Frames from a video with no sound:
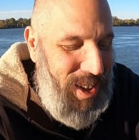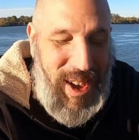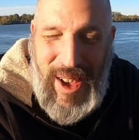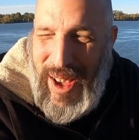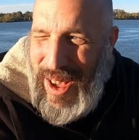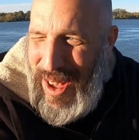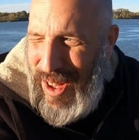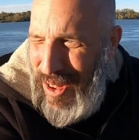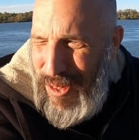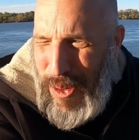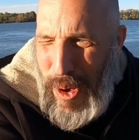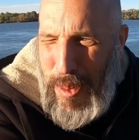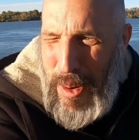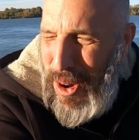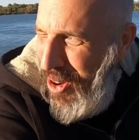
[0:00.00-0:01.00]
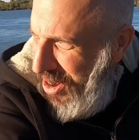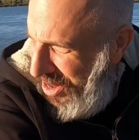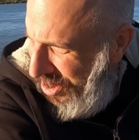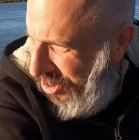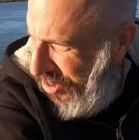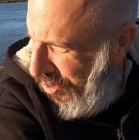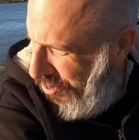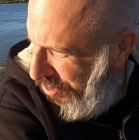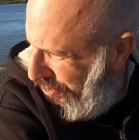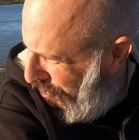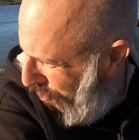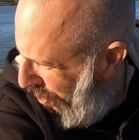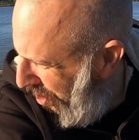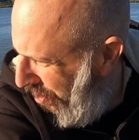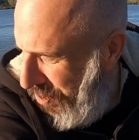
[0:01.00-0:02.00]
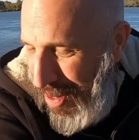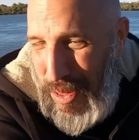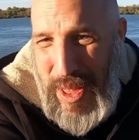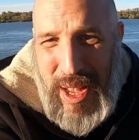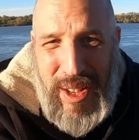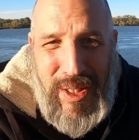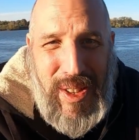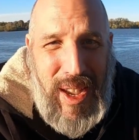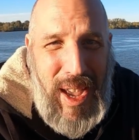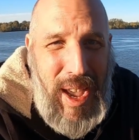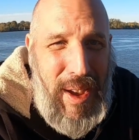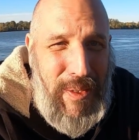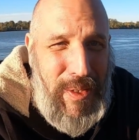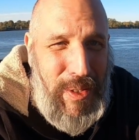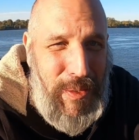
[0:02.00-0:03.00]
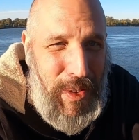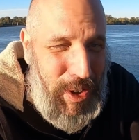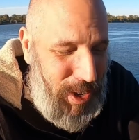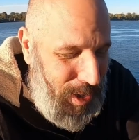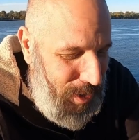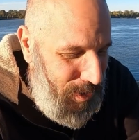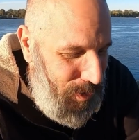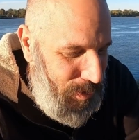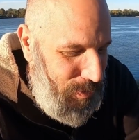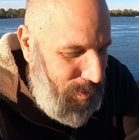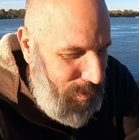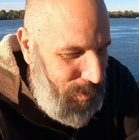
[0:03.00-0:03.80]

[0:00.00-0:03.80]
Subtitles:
Walmart is one of the things I have to fucking